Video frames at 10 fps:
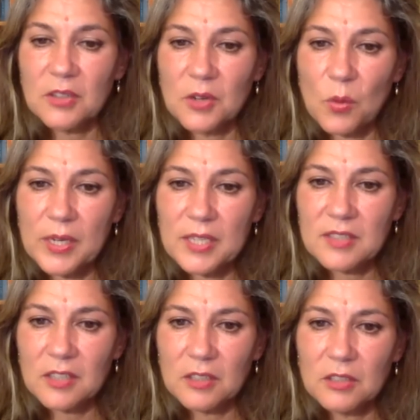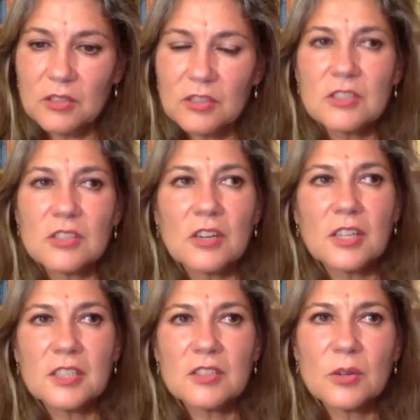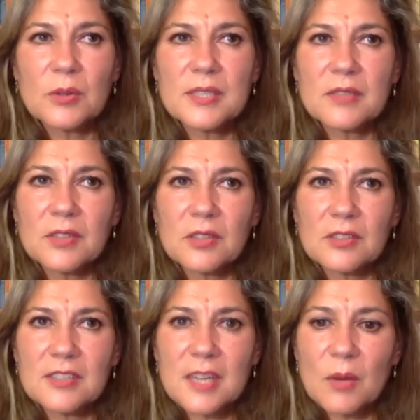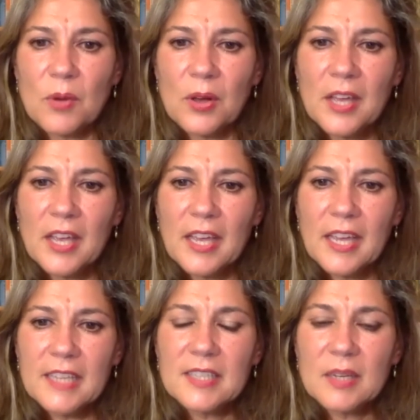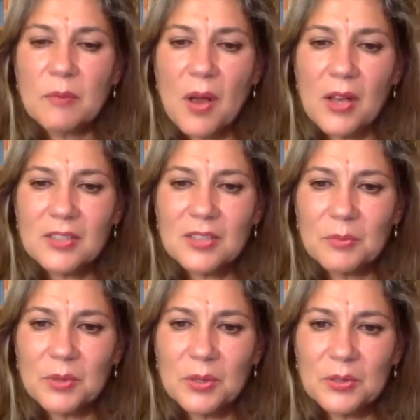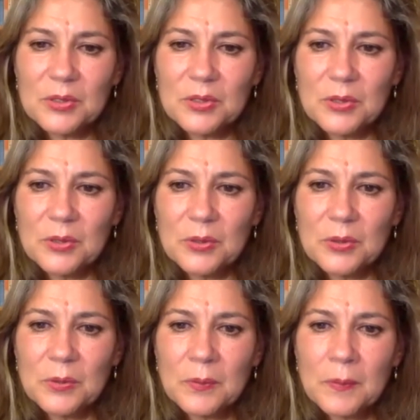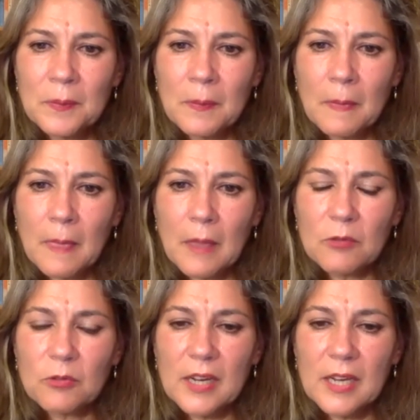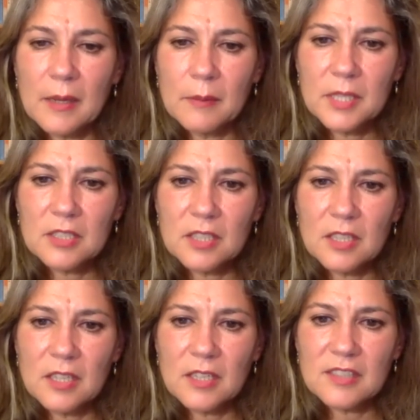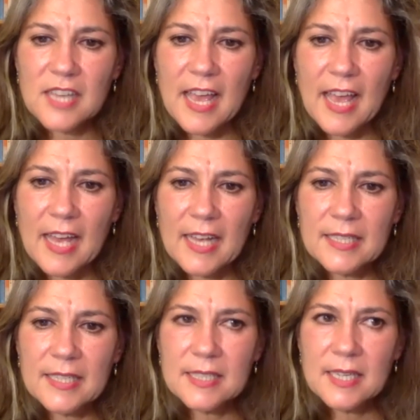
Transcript: know what his conclusions are. And it's always difficult to say, well, is it possible to free images and